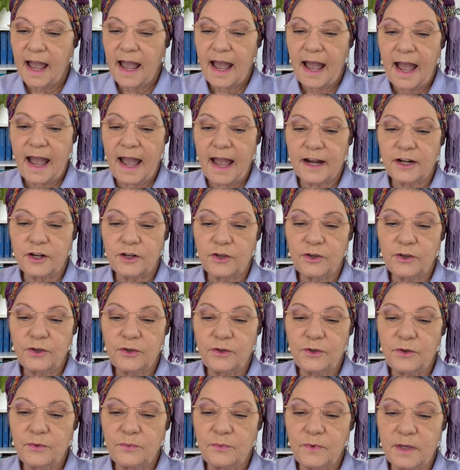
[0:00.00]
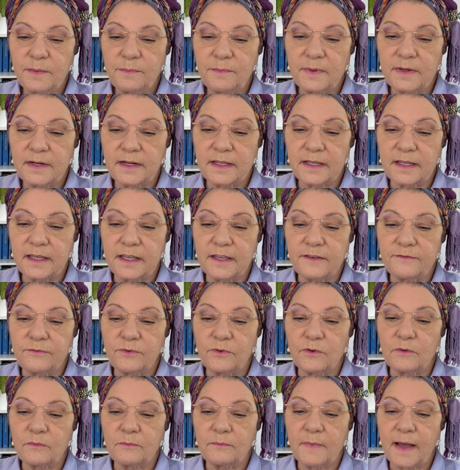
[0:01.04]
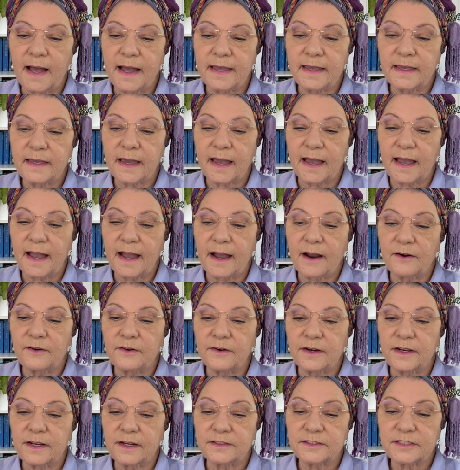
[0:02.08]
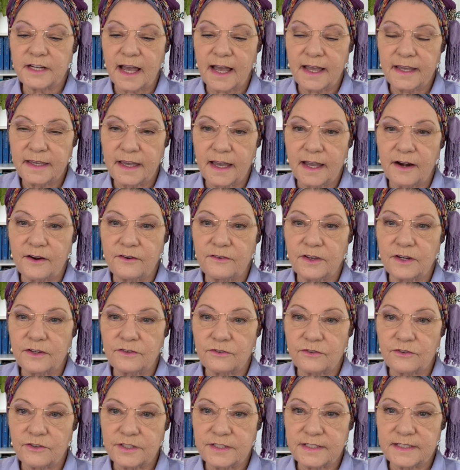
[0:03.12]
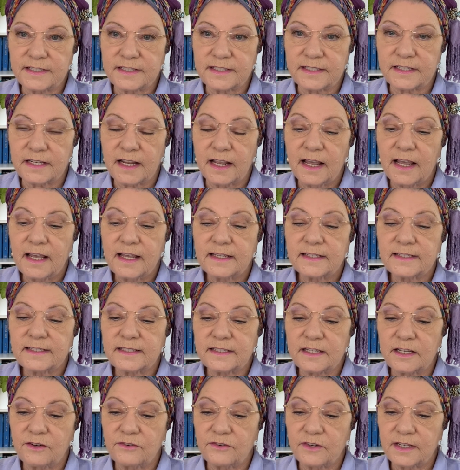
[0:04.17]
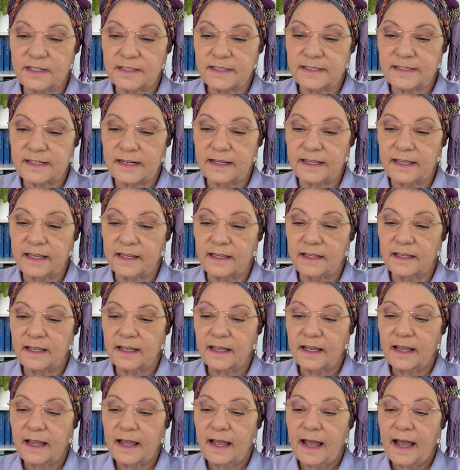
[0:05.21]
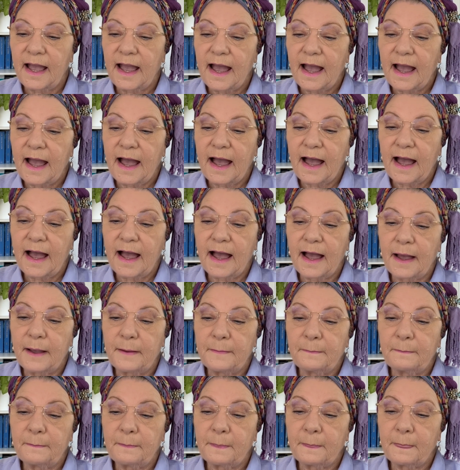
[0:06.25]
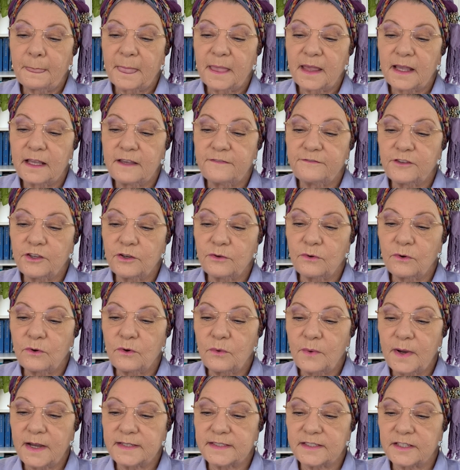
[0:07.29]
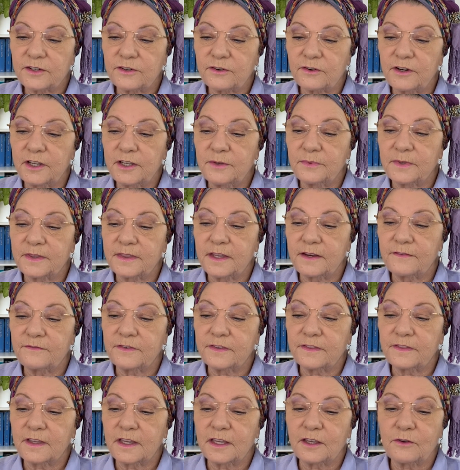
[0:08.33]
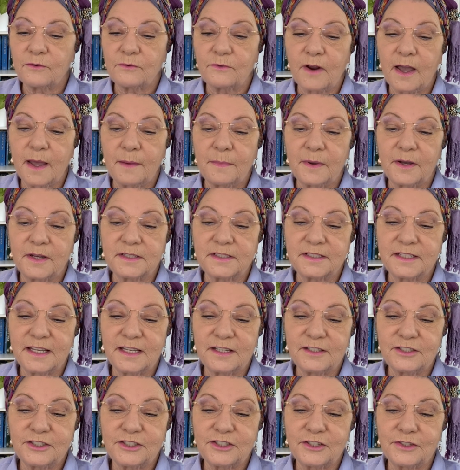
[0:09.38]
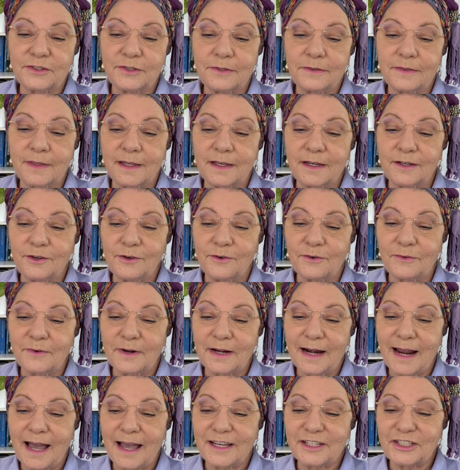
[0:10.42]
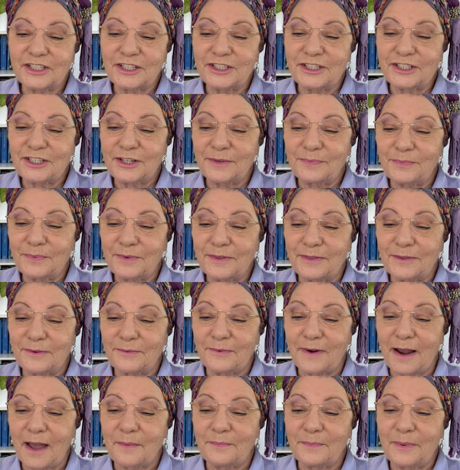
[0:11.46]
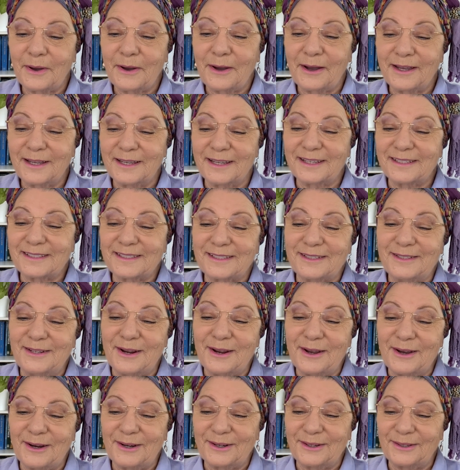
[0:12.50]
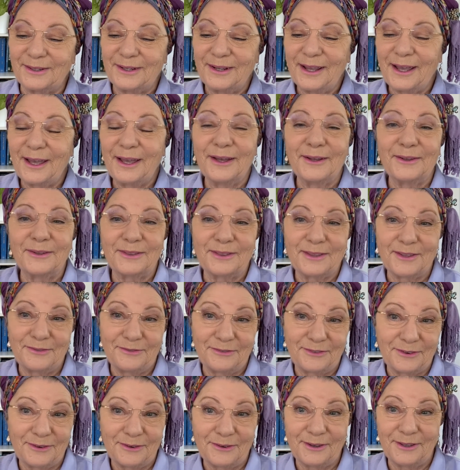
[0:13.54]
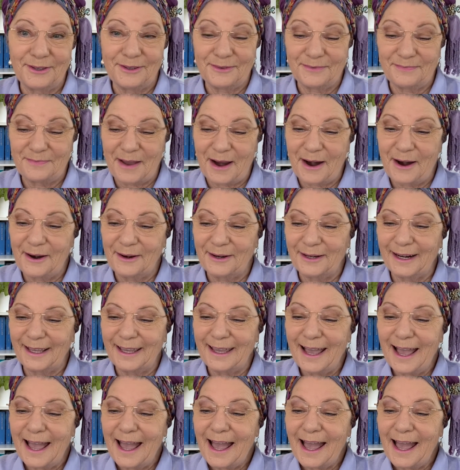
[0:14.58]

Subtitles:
and who we believe will take our interests seriously. If you always agree with everything your rabbi tells you, then your relationship with the rabbi is not healthy for you, apparently.